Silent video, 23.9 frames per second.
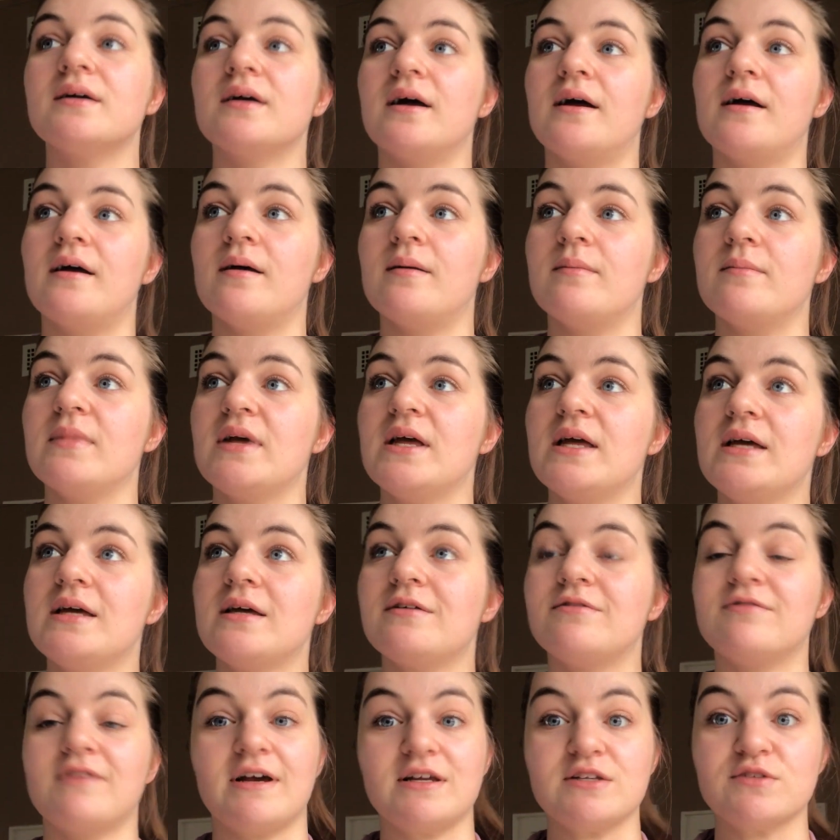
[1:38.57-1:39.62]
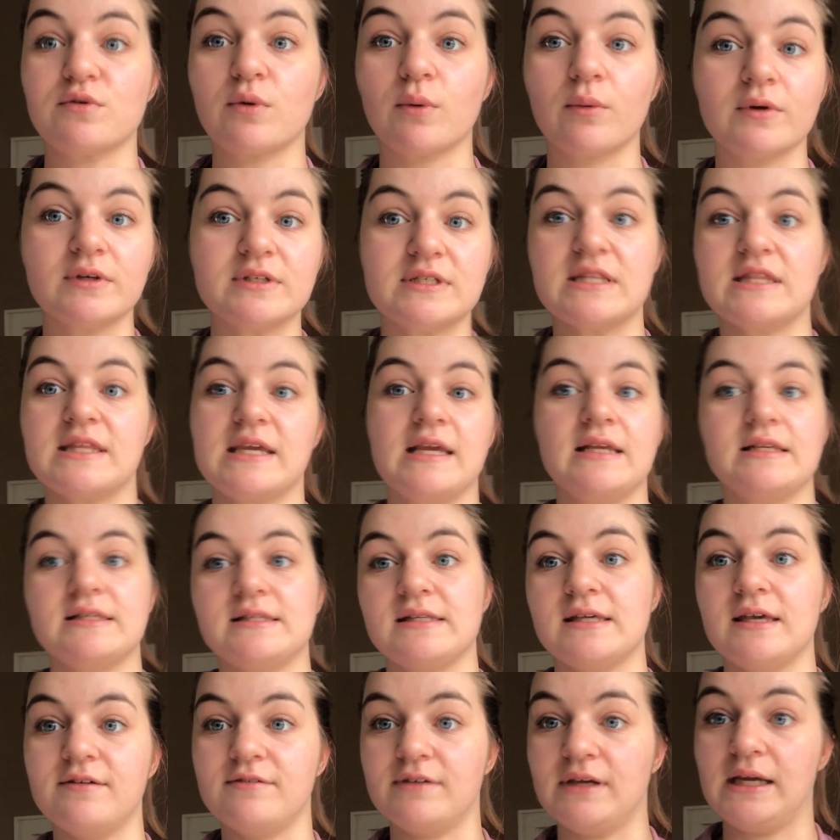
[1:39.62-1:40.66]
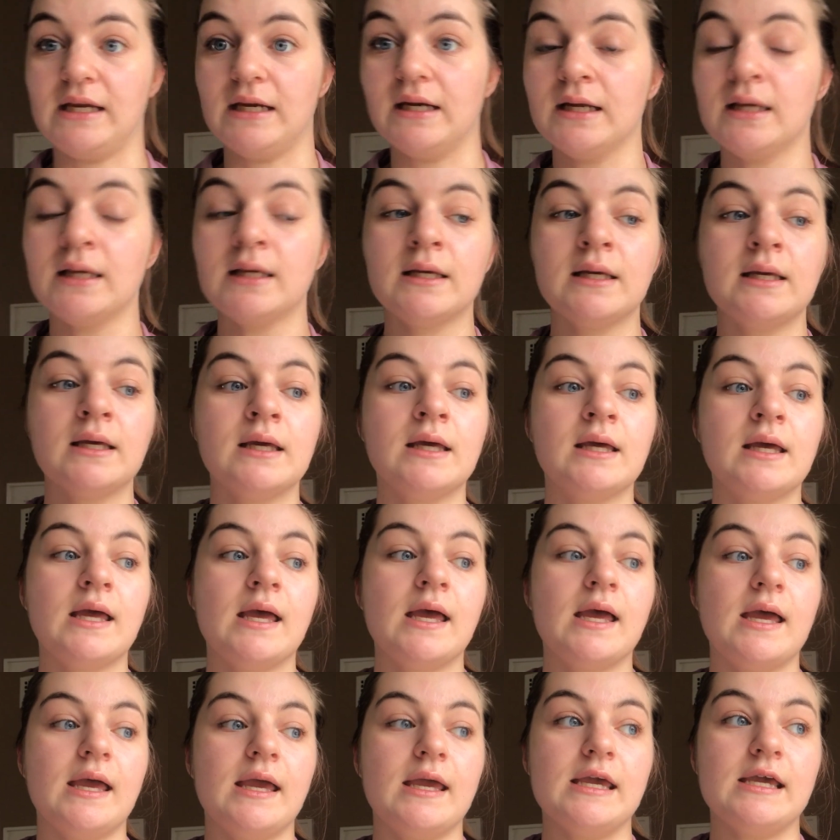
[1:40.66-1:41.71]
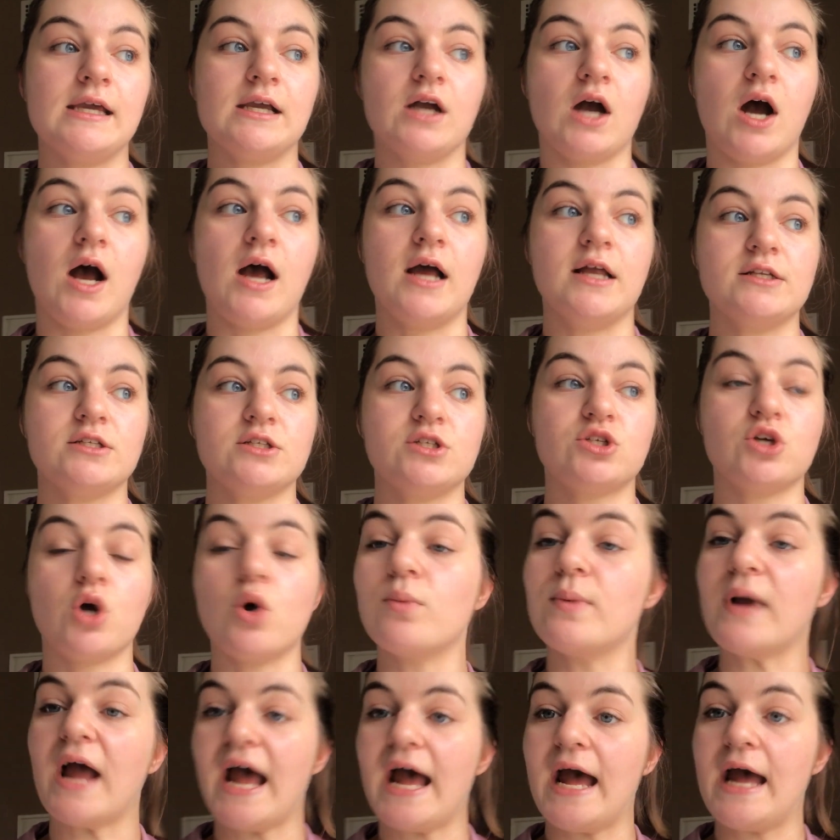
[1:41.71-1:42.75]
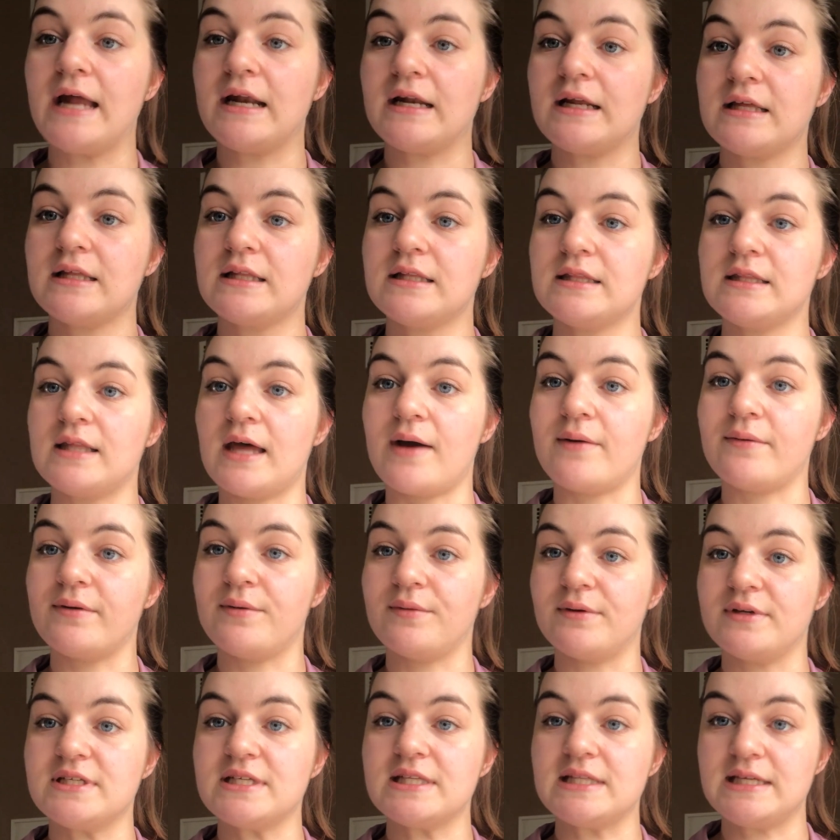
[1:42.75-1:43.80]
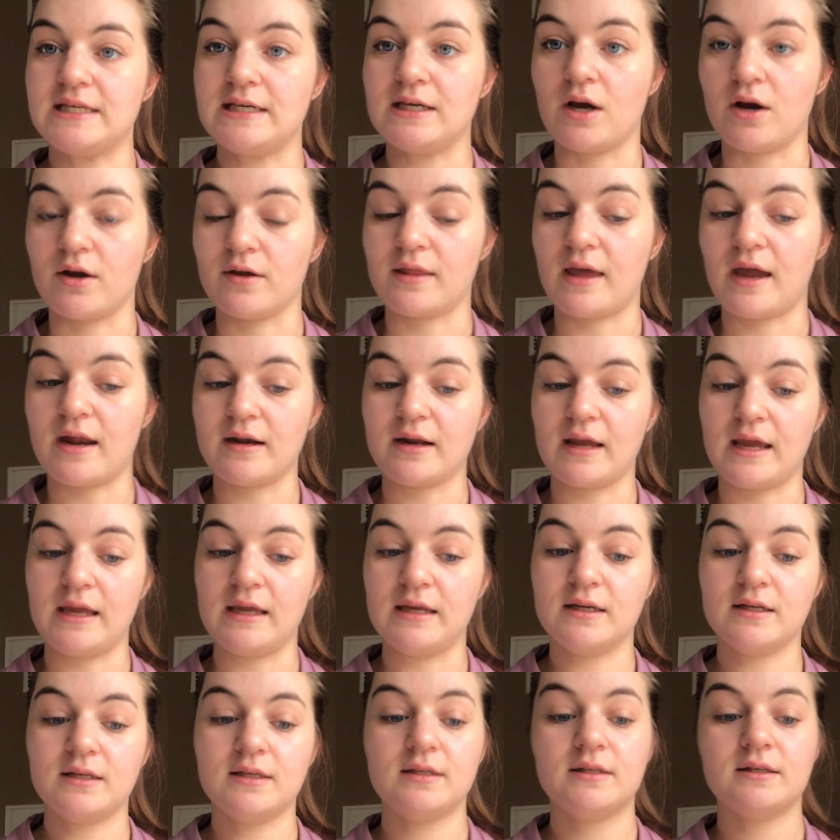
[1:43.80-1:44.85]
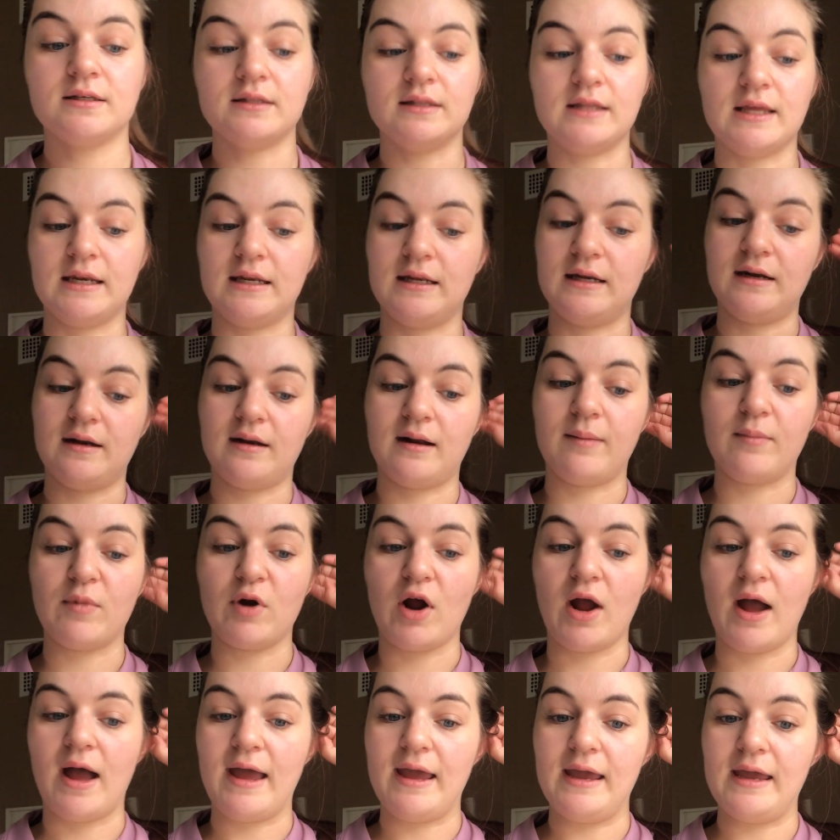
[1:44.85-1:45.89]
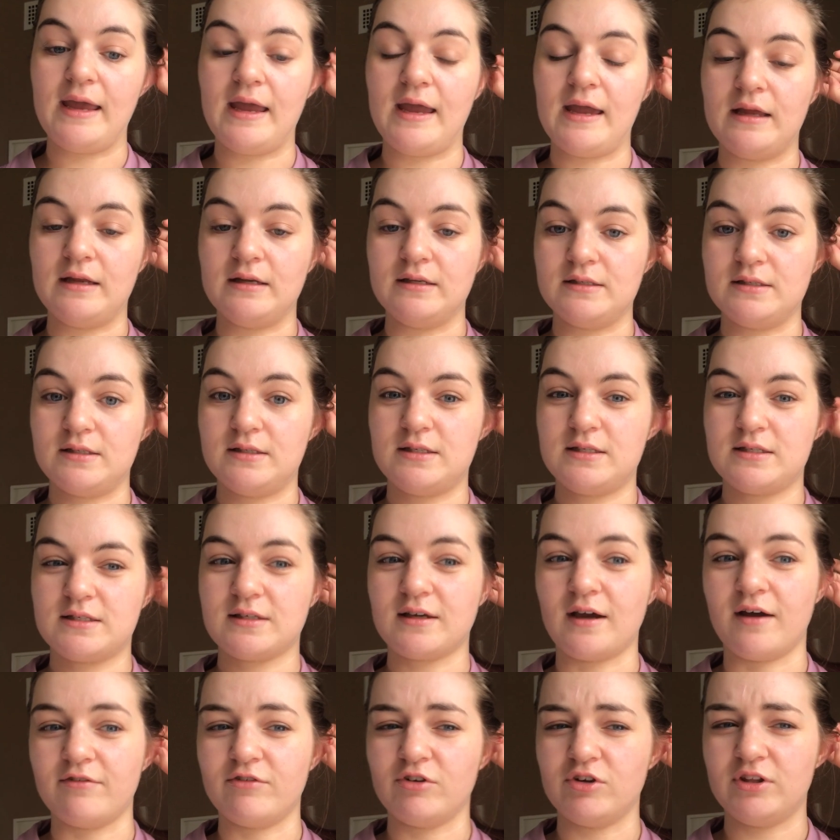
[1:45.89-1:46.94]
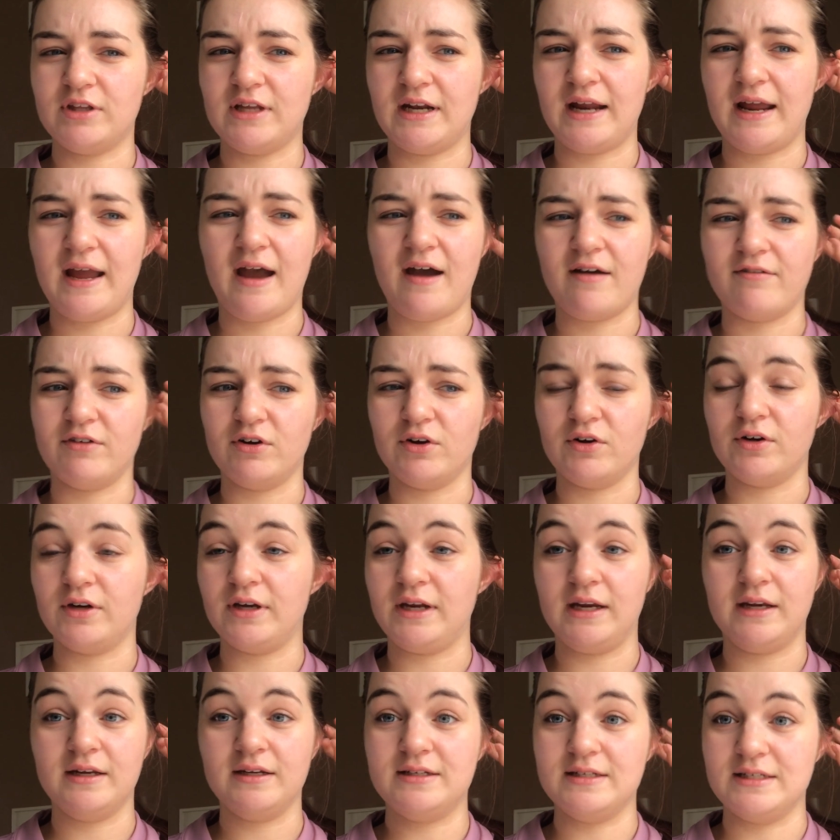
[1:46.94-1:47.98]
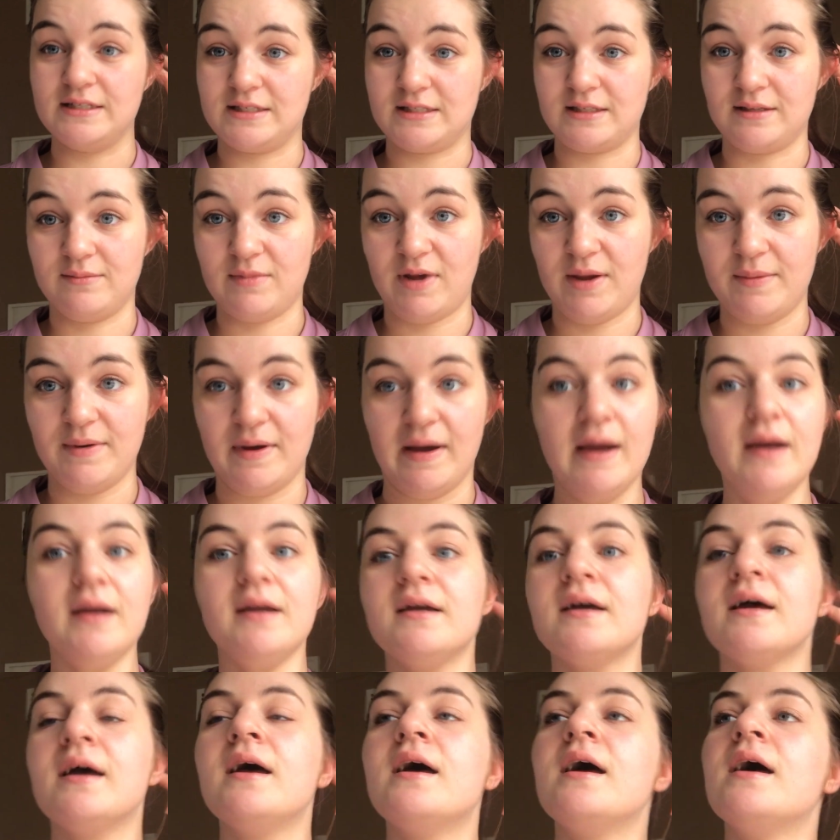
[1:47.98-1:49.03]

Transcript: Fast forward to Thanksgiving, it got so bad that we went to the ER that night. They did an MRI and discovered that I have a herniated disc in my back.